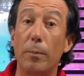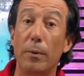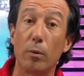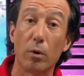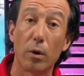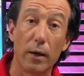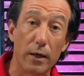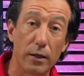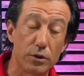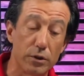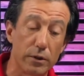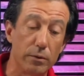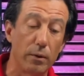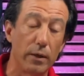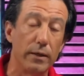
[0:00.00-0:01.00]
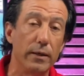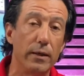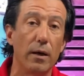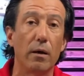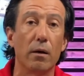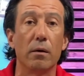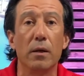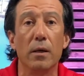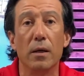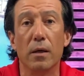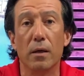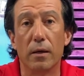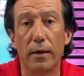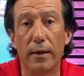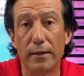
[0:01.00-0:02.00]
And we're actually right now,
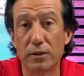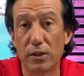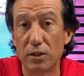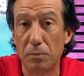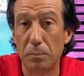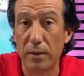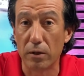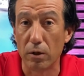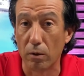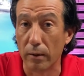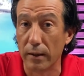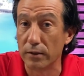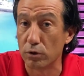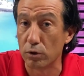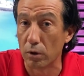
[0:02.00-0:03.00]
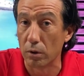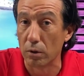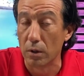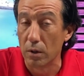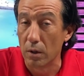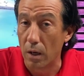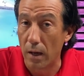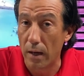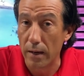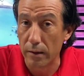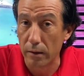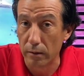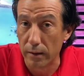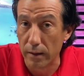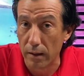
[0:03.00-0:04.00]
as I speak, our rates are
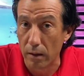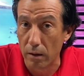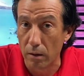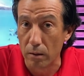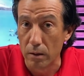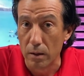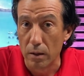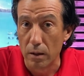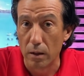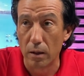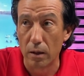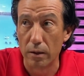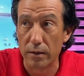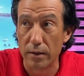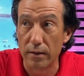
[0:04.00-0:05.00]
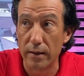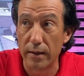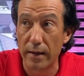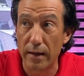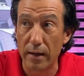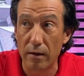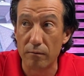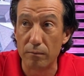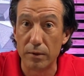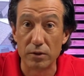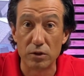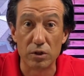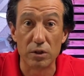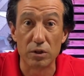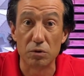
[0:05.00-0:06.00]
higher now than they have been
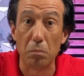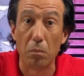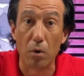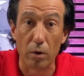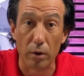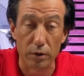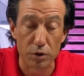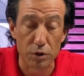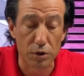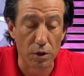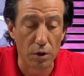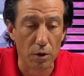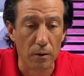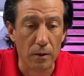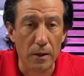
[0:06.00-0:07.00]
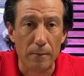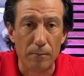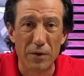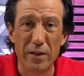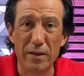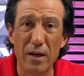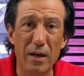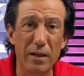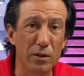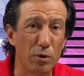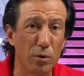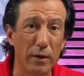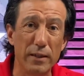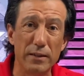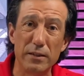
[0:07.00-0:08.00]
since March. So they're not
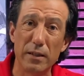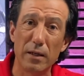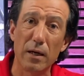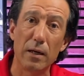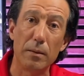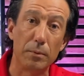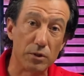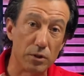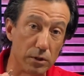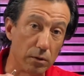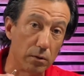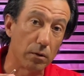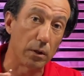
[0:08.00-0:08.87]
crazy high, but still